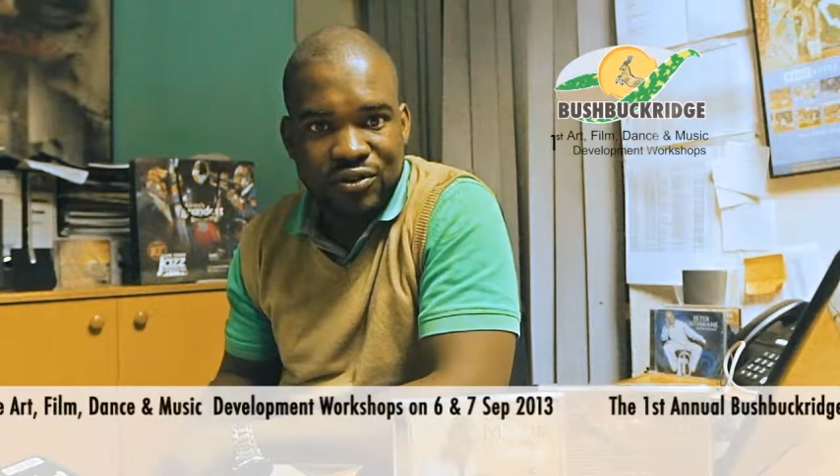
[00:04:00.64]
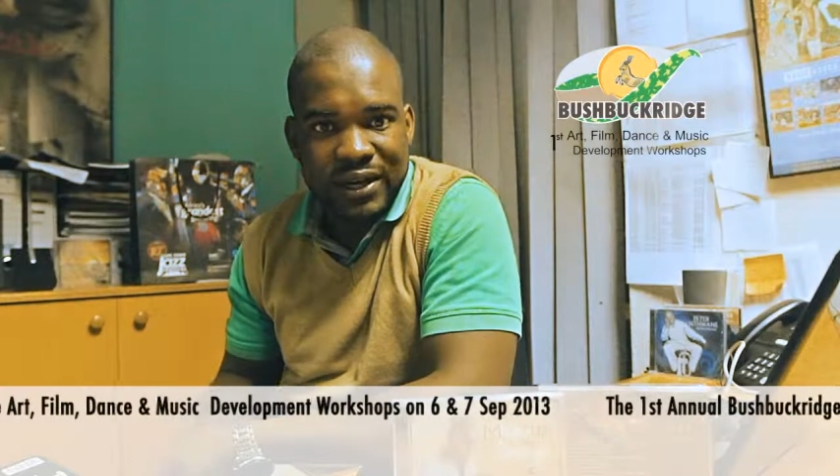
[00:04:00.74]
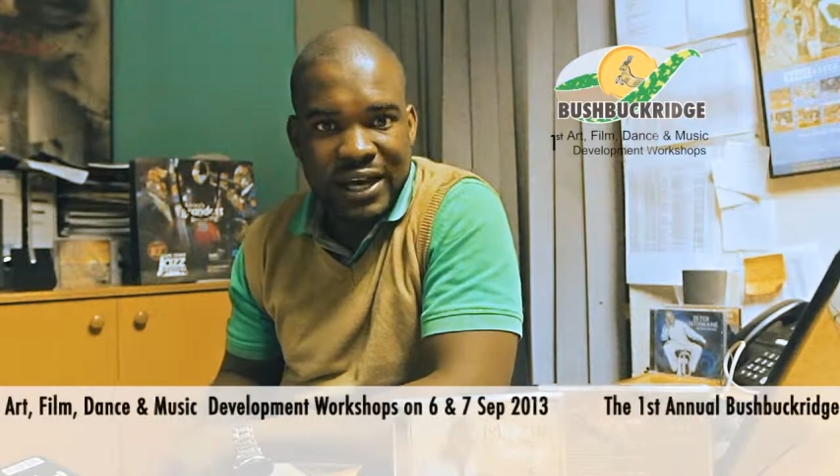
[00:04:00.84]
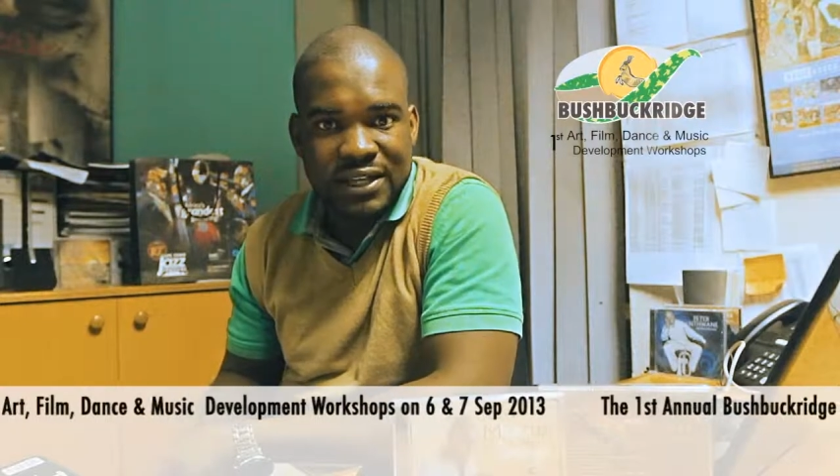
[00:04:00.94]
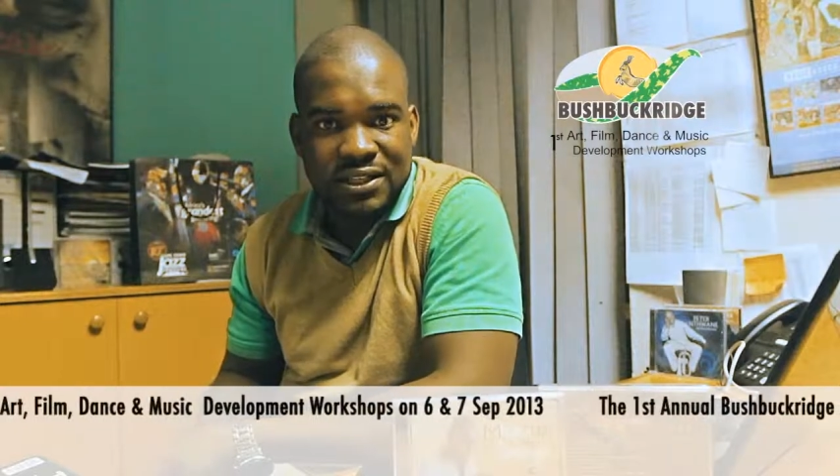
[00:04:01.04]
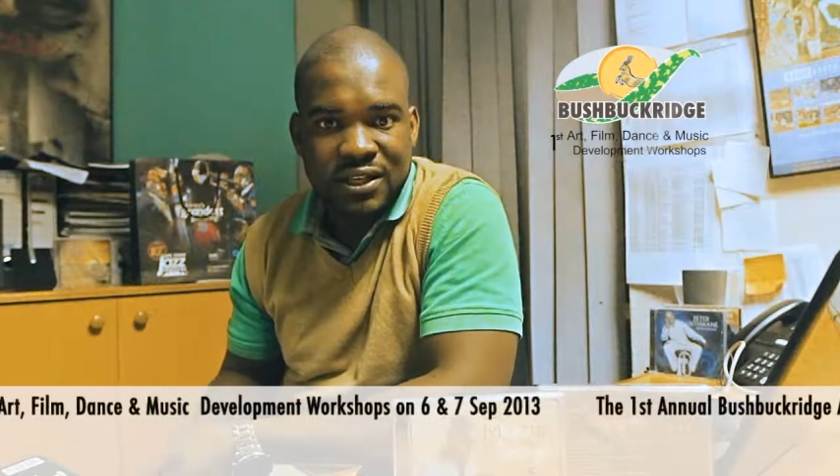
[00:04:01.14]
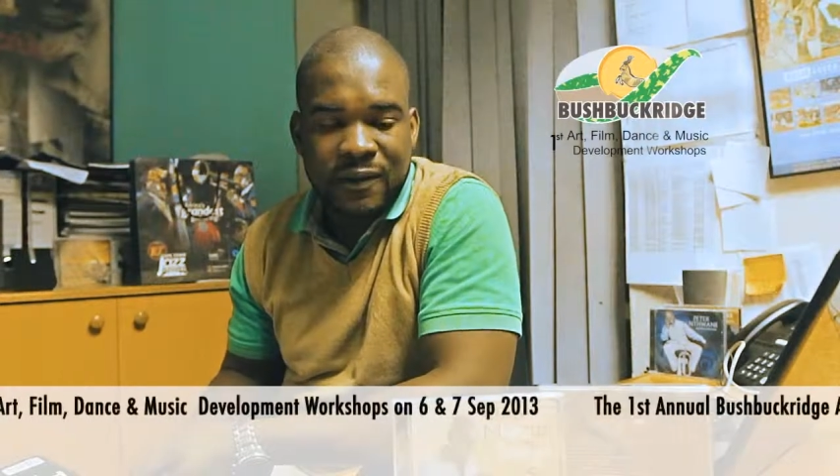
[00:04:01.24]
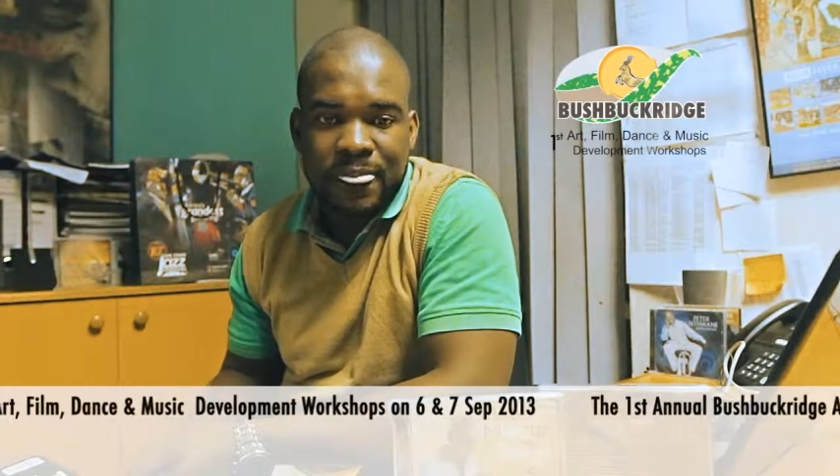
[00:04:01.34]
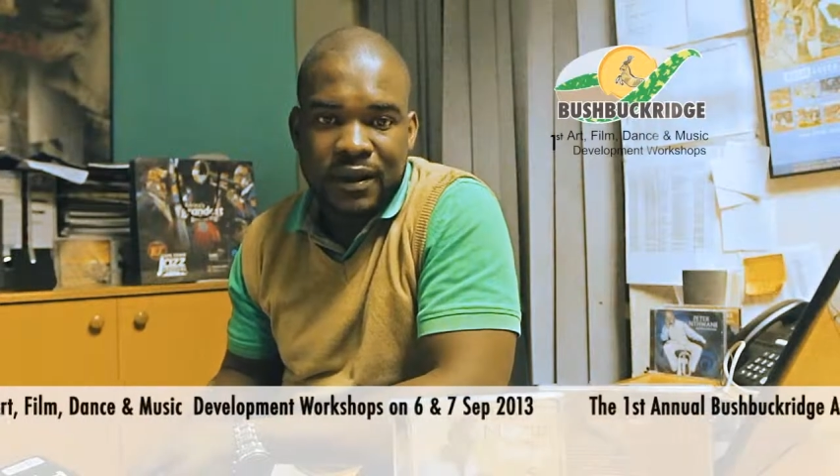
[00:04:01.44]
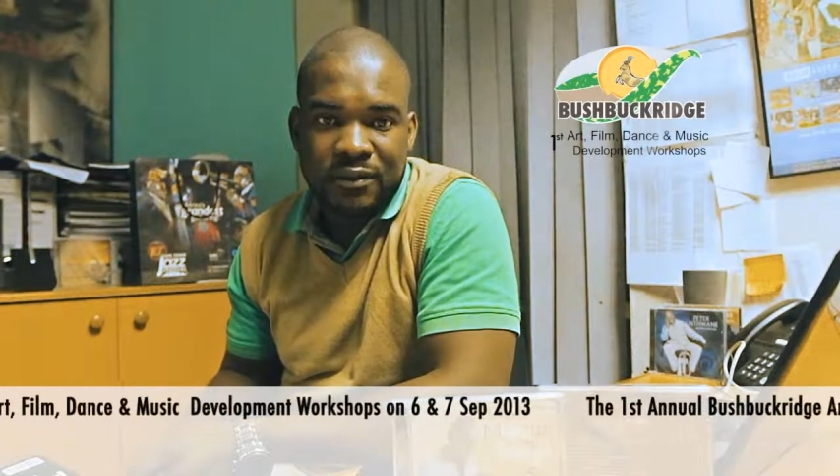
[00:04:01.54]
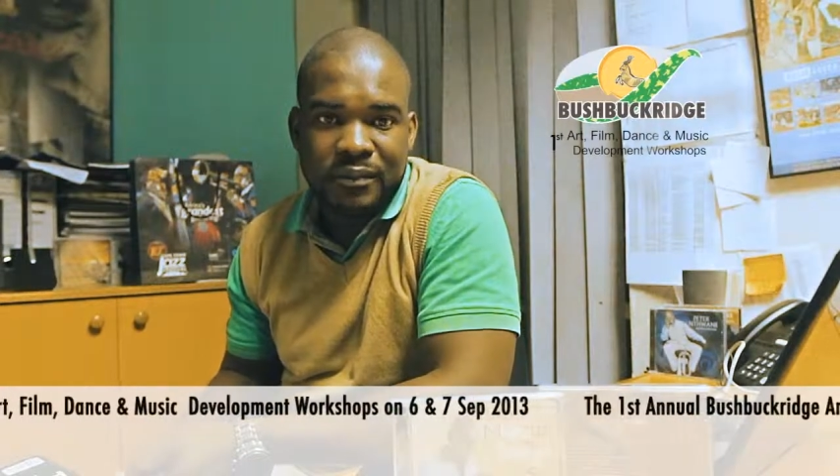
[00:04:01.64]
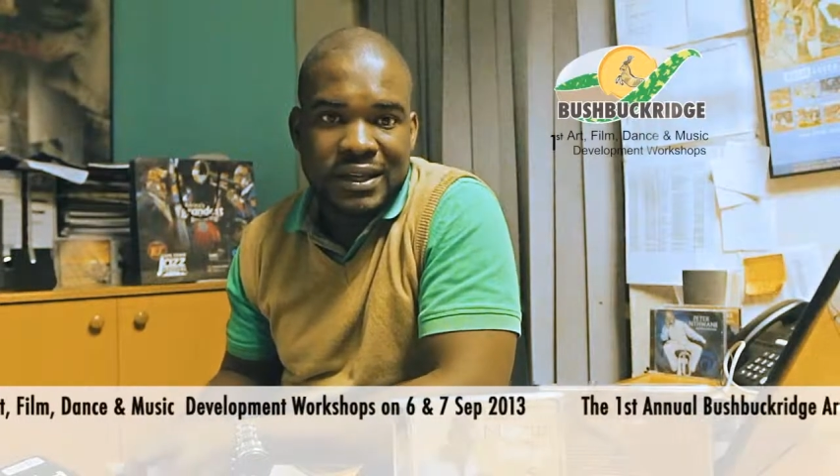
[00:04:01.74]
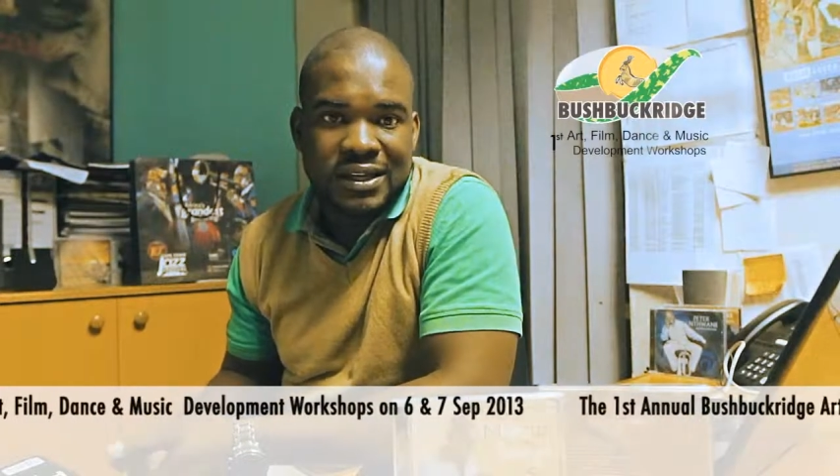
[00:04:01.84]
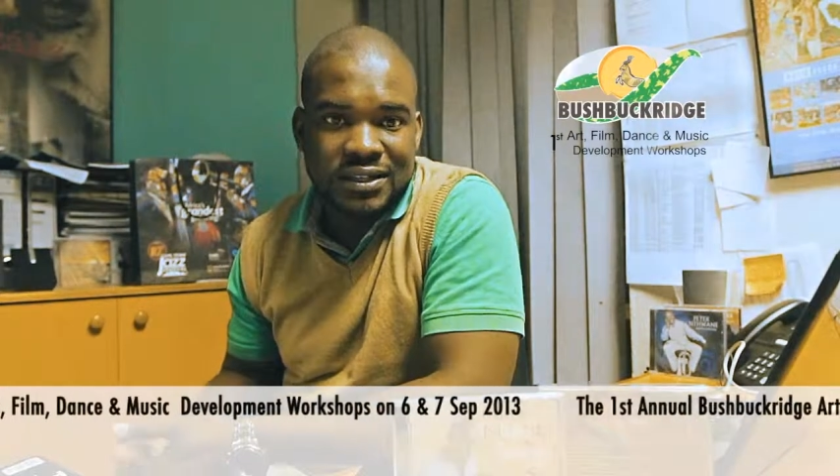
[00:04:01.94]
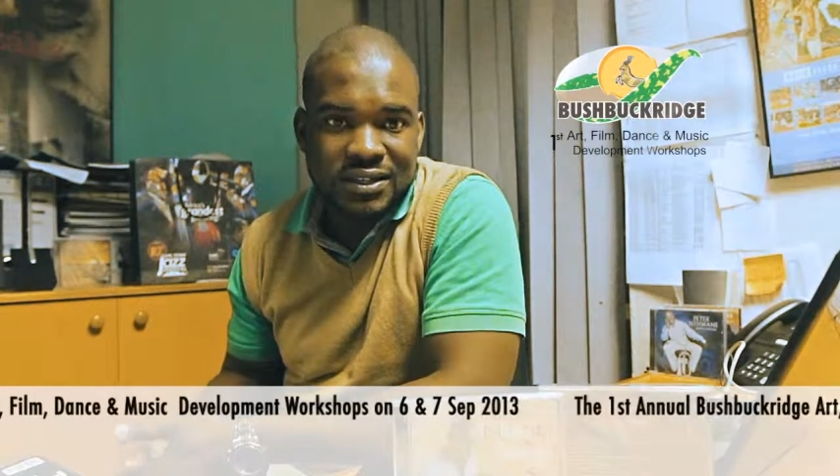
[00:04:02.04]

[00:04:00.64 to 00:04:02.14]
unite in making